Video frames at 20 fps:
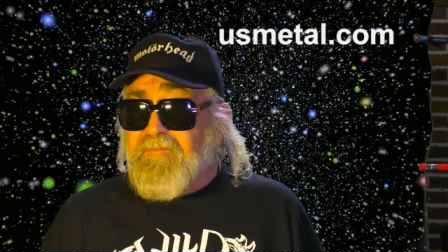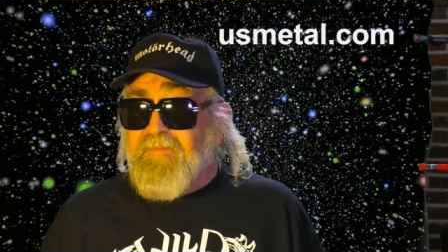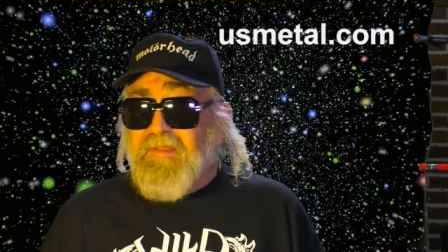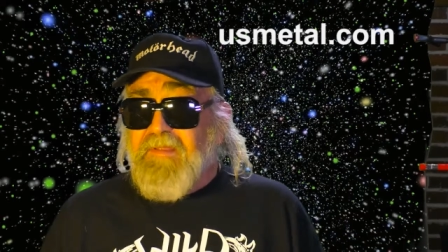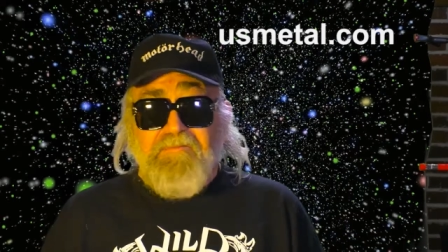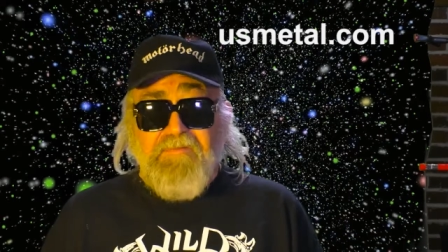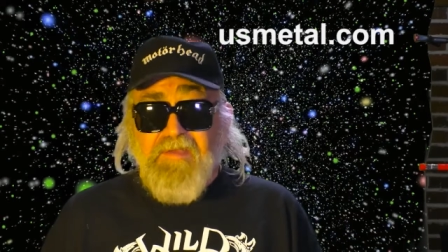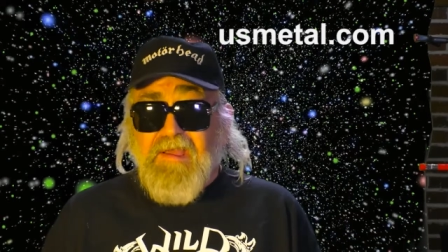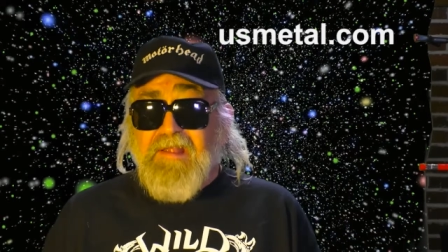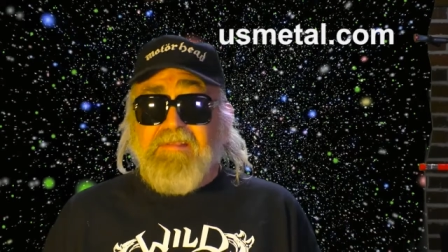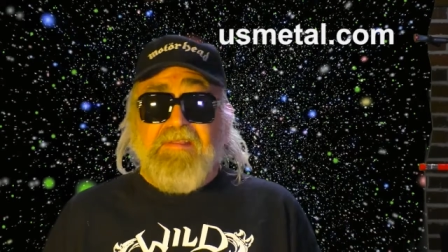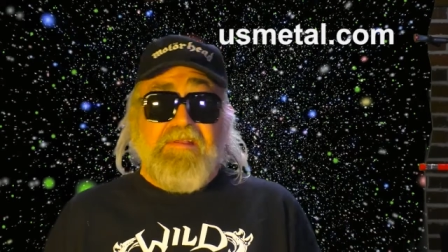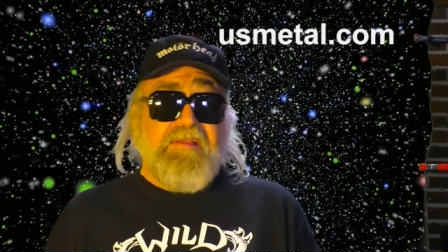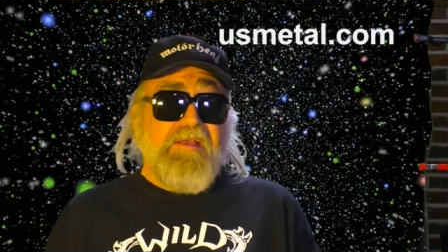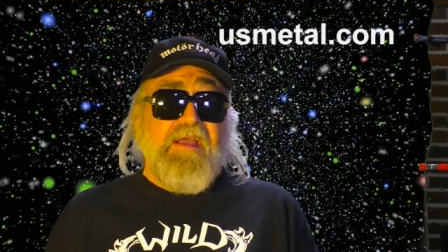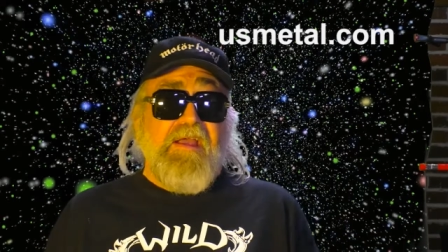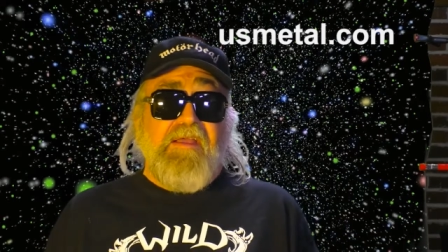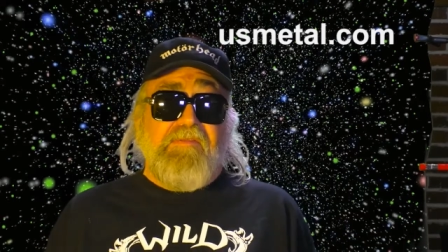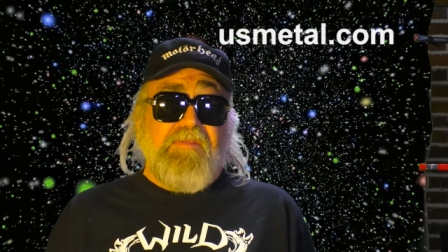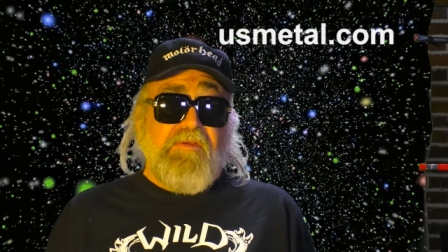In fact, the
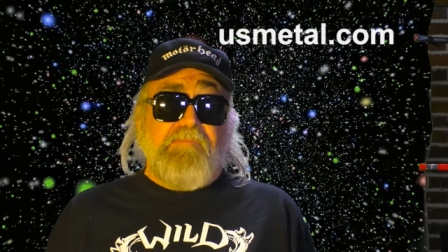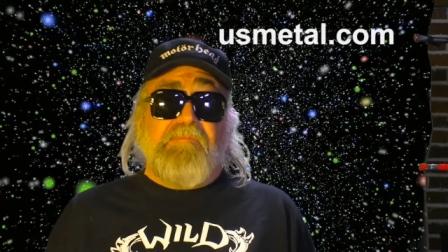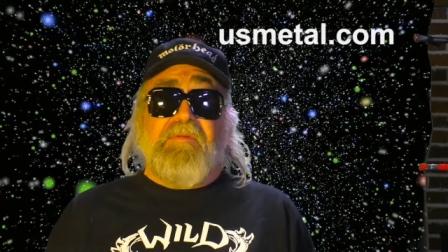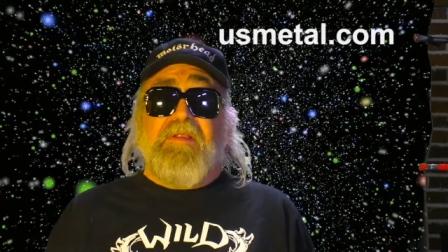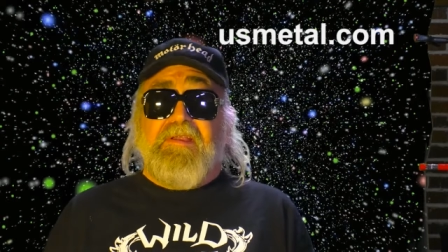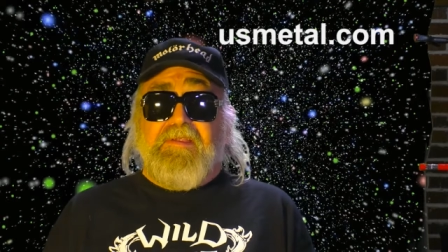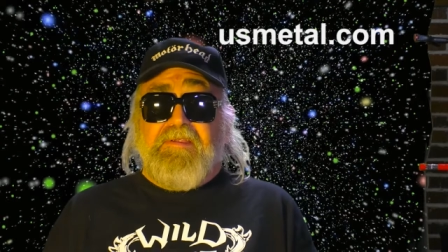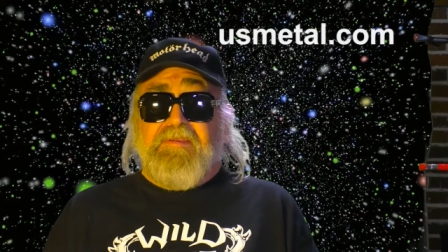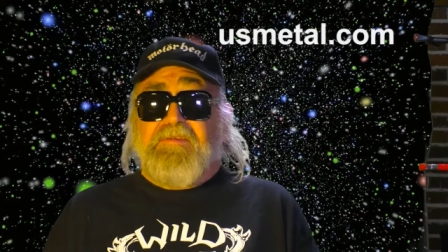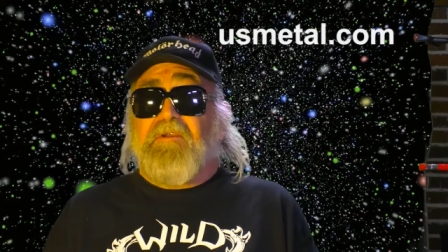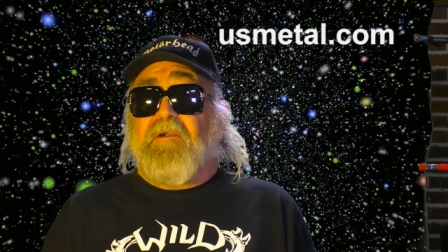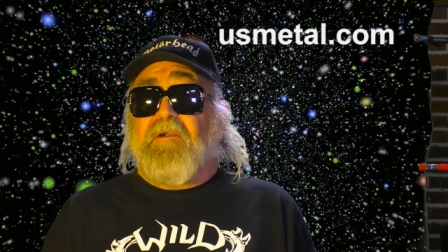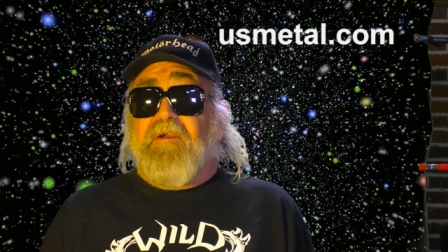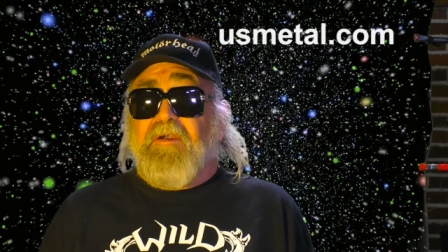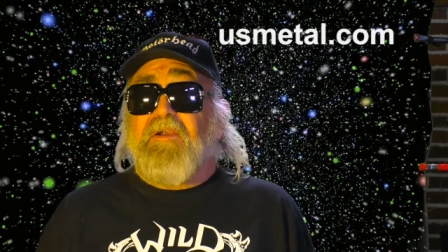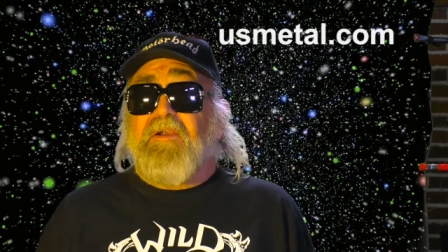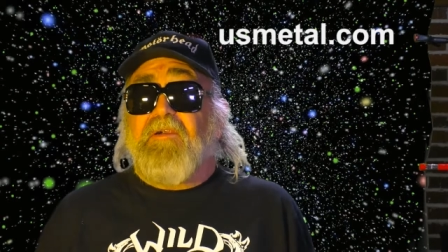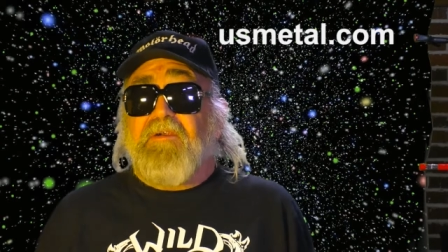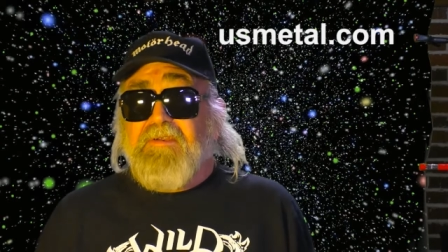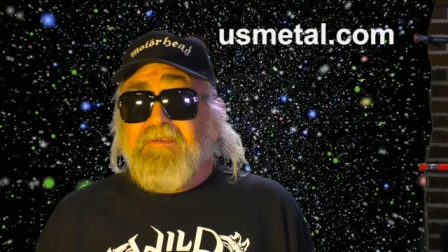guy that played guitar,
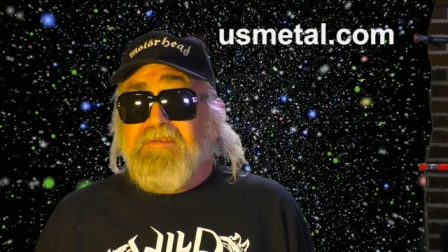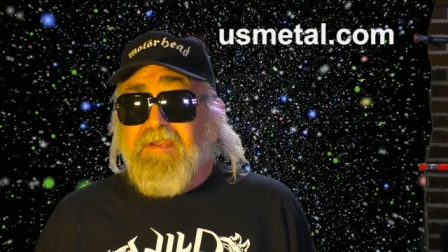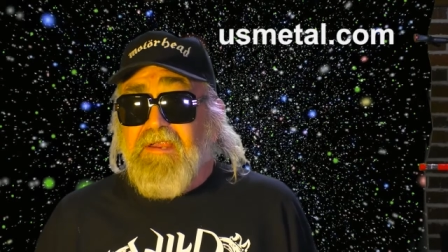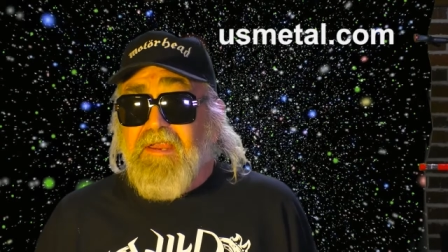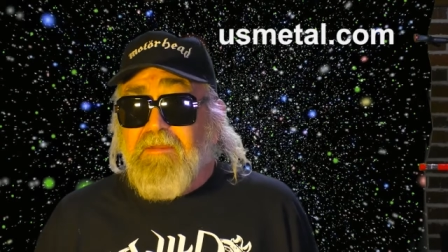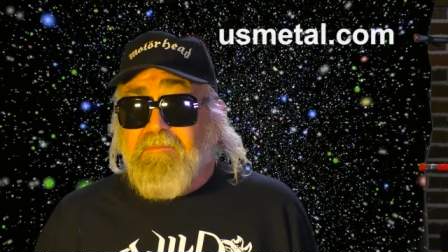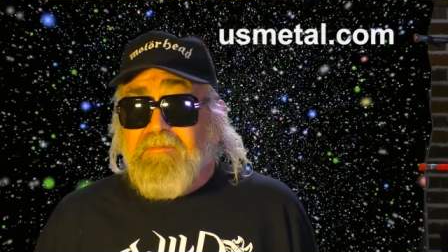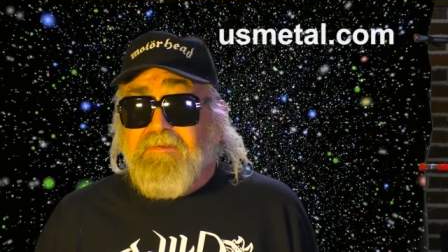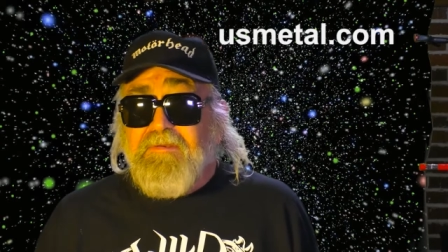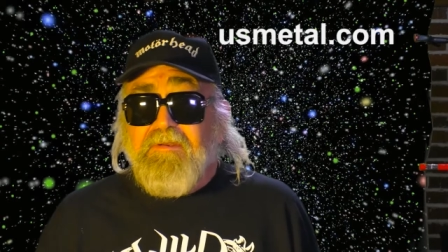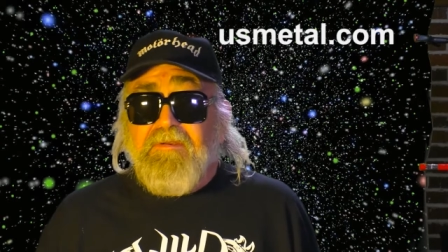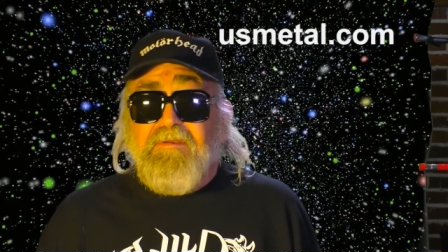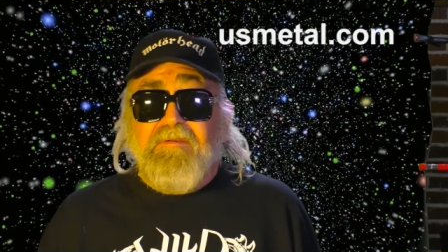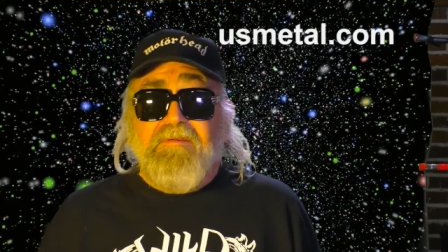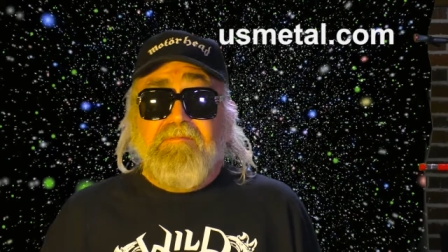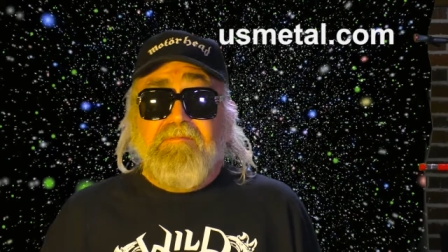Kurt James,